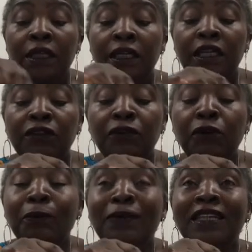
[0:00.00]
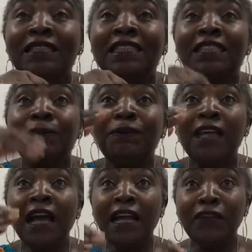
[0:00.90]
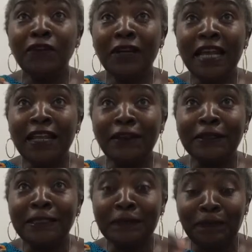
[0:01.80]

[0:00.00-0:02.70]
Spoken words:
you draw buildings behind the letters.